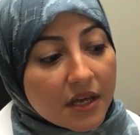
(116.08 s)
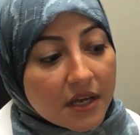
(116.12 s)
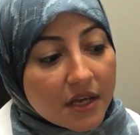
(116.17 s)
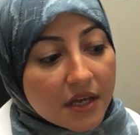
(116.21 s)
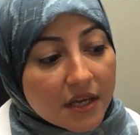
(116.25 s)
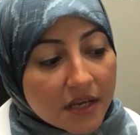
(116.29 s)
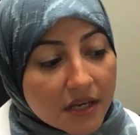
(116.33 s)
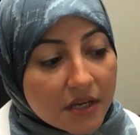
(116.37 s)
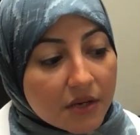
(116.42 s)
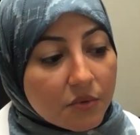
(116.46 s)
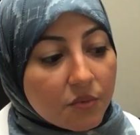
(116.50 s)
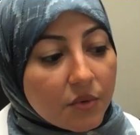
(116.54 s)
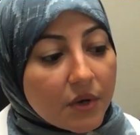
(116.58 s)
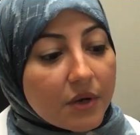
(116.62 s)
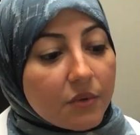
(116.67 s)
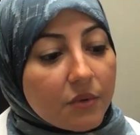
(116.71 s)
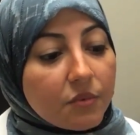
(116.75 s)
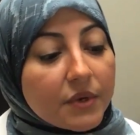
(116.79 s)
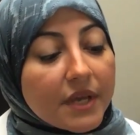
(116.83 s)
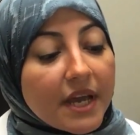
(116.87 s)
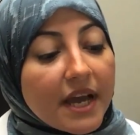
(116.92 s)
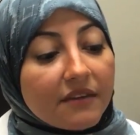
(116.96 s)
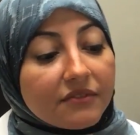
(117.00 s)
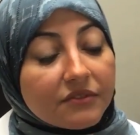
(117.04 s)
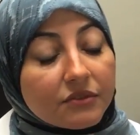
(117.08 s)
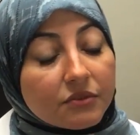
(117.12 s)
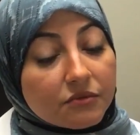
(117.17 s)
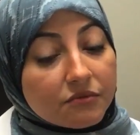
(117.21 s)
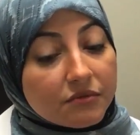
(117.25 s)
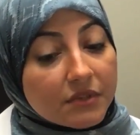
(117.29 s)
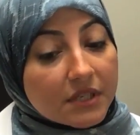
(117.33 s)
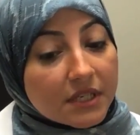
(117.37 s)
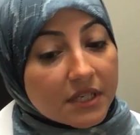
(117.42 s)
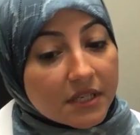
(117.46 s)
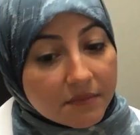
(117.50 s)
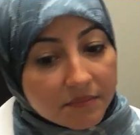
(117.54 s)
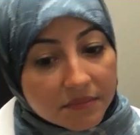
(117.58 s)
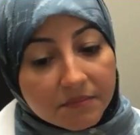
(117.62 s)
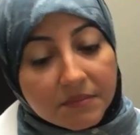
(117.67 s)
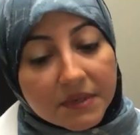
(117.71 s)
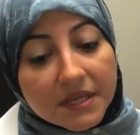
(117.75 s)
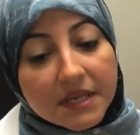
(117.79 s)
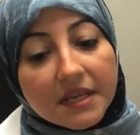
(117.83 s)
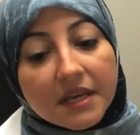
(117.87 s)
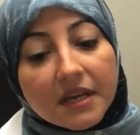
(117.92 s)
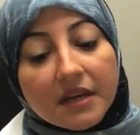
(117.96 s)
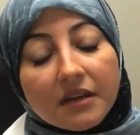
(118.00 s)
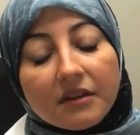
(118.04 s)
here where we have to really
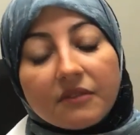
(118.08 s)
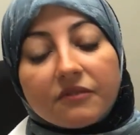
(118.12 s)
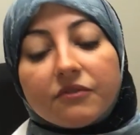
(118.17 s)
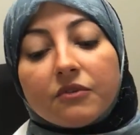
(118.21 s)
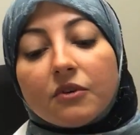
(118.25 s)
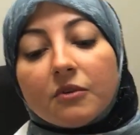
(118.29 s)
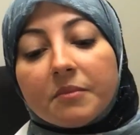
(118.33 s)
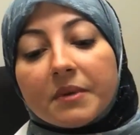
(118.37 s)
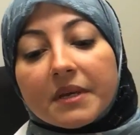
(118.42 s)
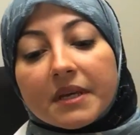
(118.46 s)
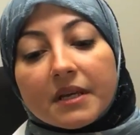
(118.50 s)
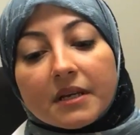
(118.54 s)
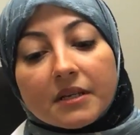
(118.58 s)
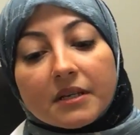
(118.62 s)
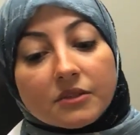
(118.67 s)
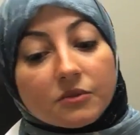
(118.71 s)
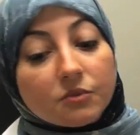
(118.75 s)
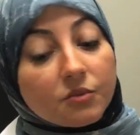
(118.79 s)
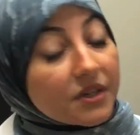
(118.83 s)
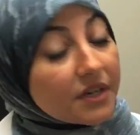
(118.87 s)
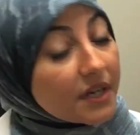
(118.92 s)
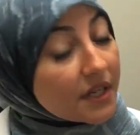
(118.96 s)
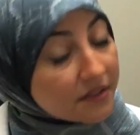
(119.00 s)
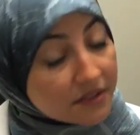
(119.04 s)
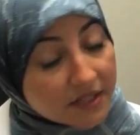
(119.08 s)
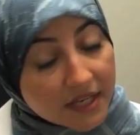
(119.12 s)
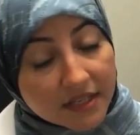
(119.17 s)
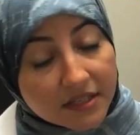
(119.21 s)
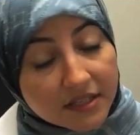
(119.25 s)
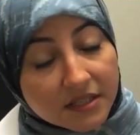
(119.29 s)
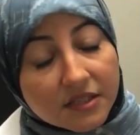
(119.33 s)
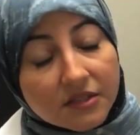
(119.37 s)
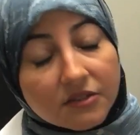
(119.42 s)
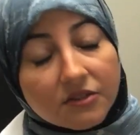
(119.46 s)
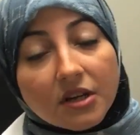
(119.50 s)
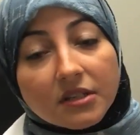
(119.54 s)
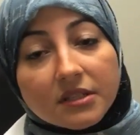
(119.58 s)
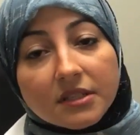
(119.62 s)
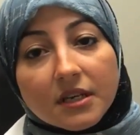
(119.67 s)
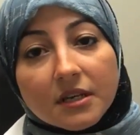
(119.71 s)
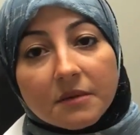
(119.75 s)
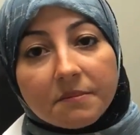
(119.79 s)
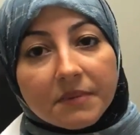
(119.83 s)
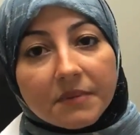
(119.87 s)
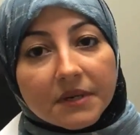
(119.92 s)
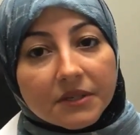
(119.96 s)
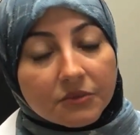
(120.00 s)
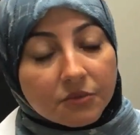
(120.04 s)
be careful, because we're not yet
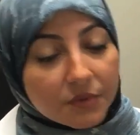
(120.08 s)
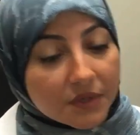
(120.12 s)
cirrhotic, but